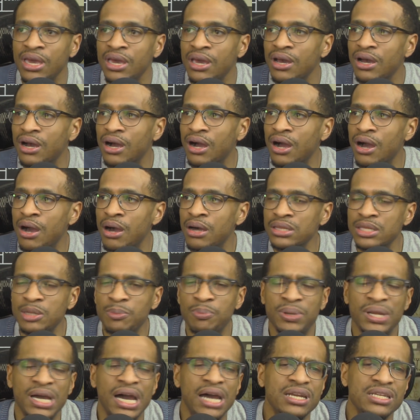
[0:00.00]
Um, the
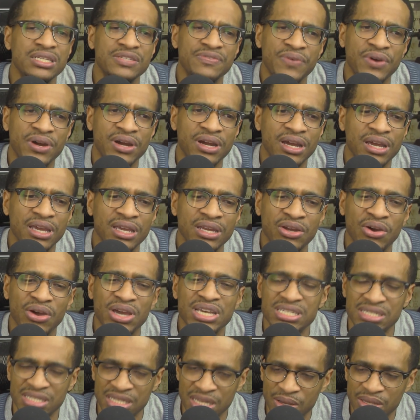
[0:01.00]
plot is very, you know,
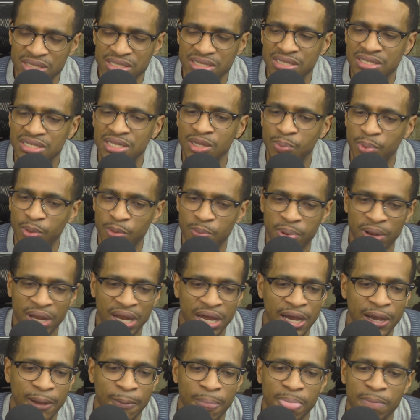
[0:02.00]
it's, it's a simple
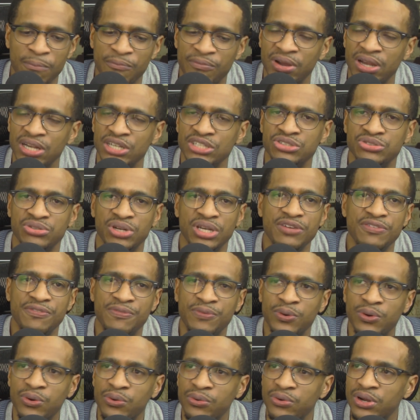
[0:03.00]
plot, very
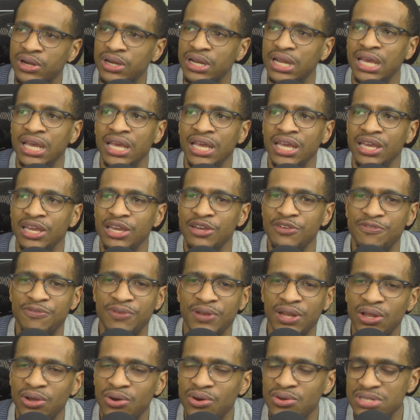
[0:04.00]
straightforward. It
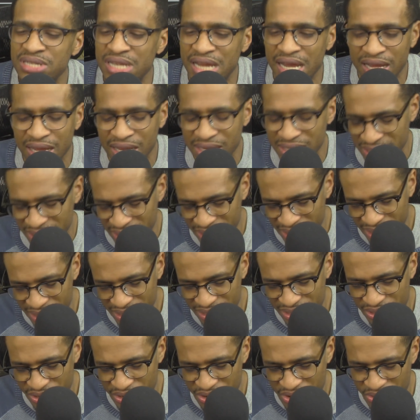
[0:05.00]
flows, like I said.
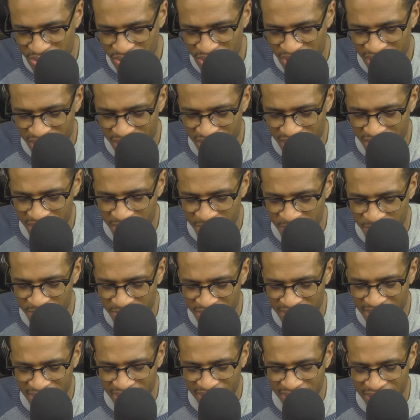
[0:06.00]
So uh,
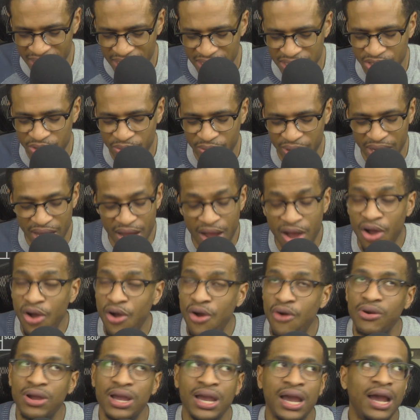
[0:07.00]
that, that's great.
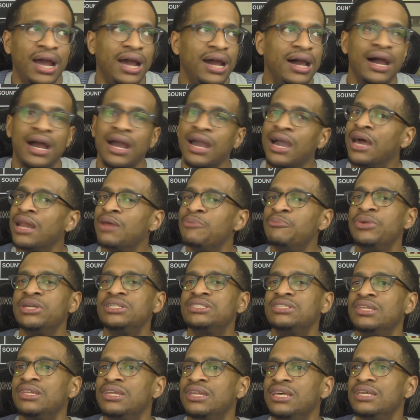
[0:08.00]
Oh, God, I got to
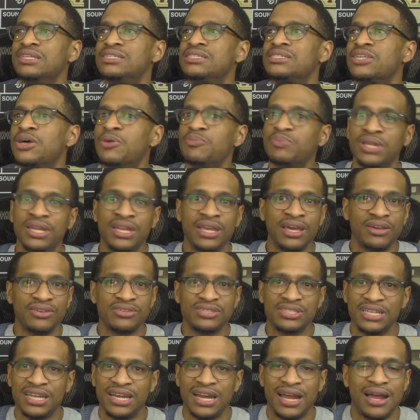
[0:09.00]
mention this. Something else
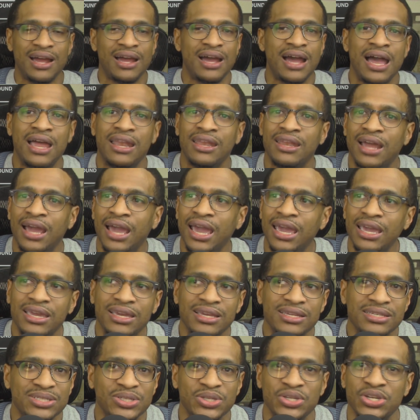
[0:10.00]
that I, I like
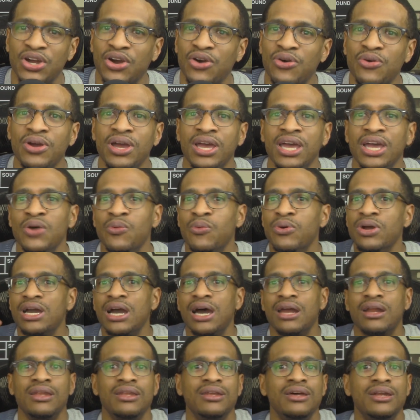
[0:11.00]
is, you know, we
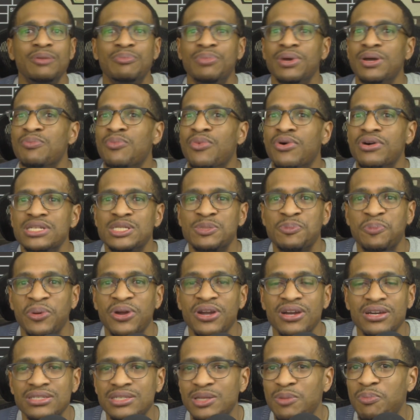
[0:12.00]
got a little bit more
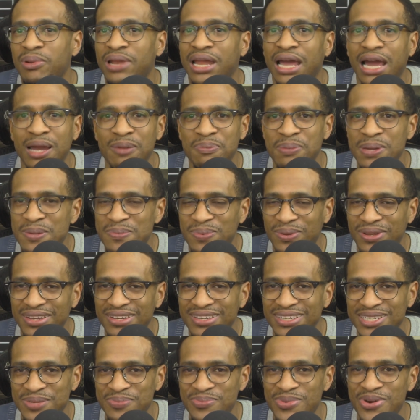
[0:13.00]
sprinkles of black people in
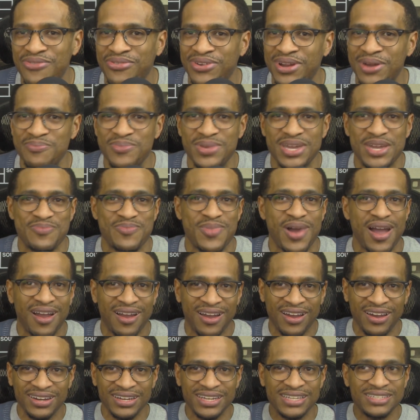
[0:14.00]
this movie. I mean, my
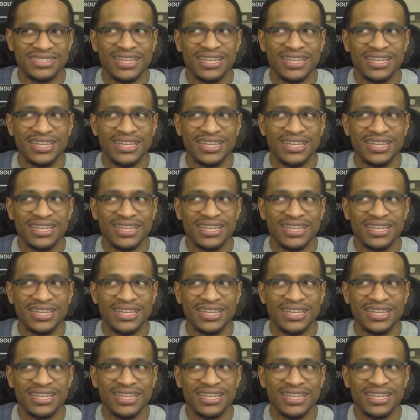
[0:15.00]
goodness,